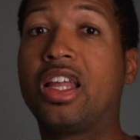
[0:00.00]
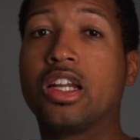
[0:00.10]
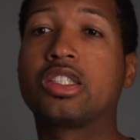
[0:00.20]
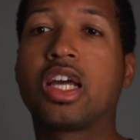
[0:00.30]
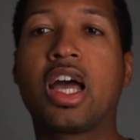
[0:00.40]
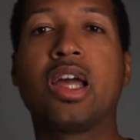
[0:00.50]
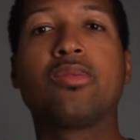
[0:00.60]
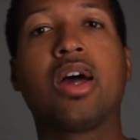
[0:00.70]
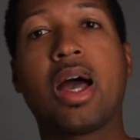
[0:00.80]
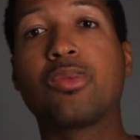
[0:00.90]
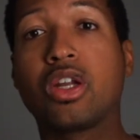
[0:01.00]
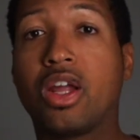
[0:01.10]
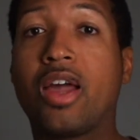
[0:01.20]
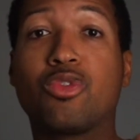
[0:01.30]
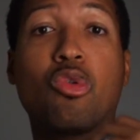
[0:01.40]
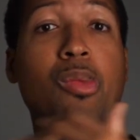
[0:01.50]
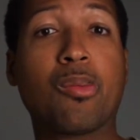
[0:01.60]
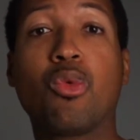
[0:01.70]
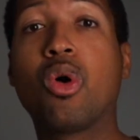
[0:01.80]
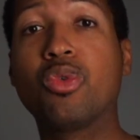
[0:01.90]
a later time, I'm going to have to
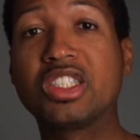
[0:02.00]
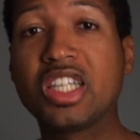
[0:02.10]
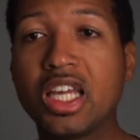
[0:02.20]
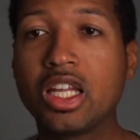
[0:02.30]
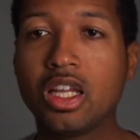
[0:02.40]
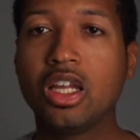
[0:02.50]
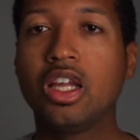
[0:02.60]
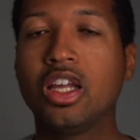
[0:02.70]
remember what was said,